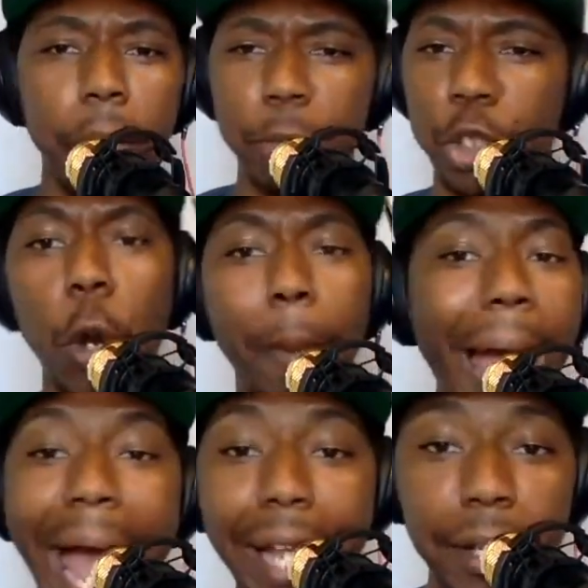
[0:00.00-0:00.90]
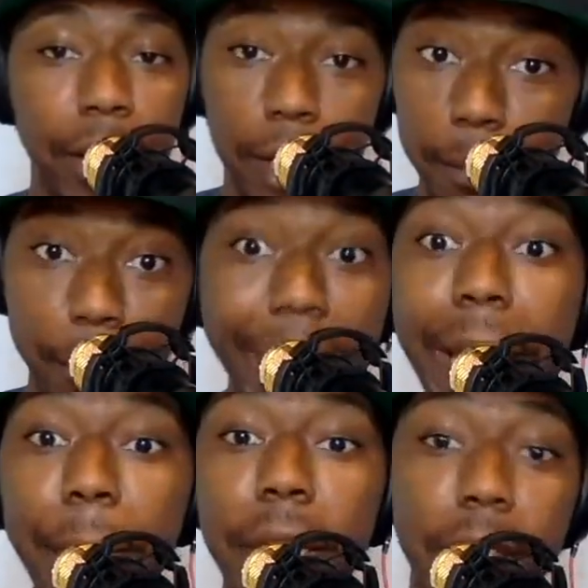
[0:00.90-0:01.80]
Joe Maddon,
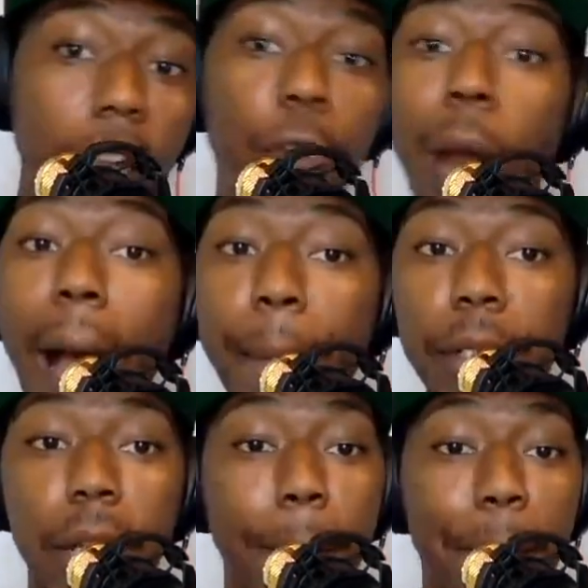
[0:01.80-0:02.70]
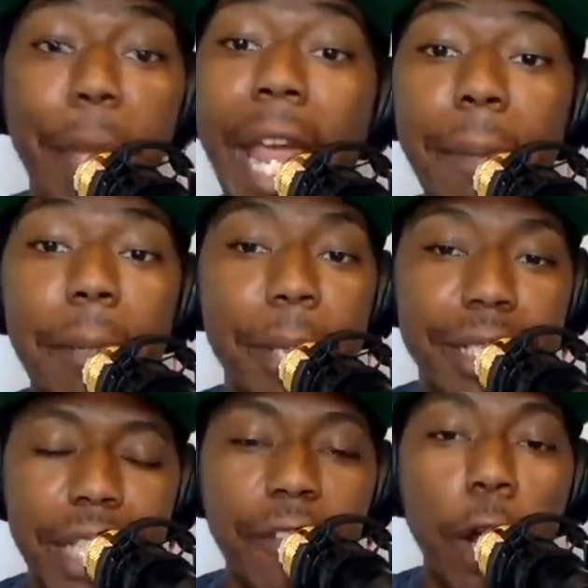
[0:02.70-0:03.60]
maybe. Dave Roberts, maybe, because
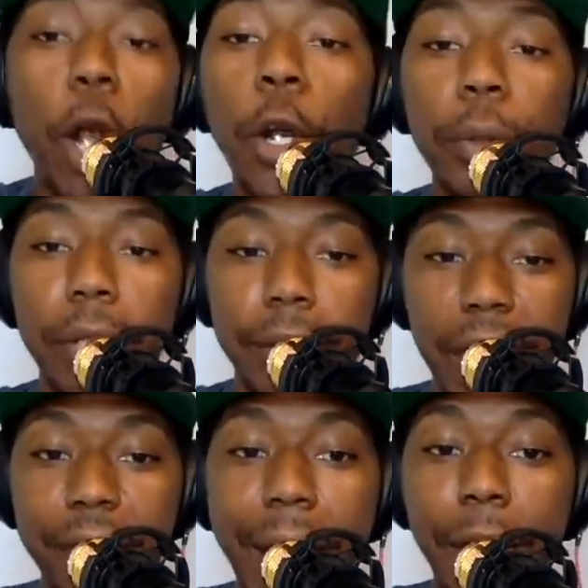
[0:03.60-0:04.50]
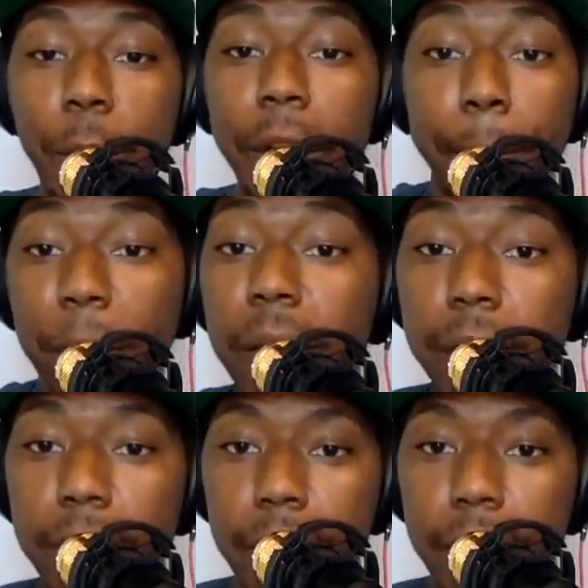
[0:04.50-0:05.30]
they've mm. earned it. They've got credibility.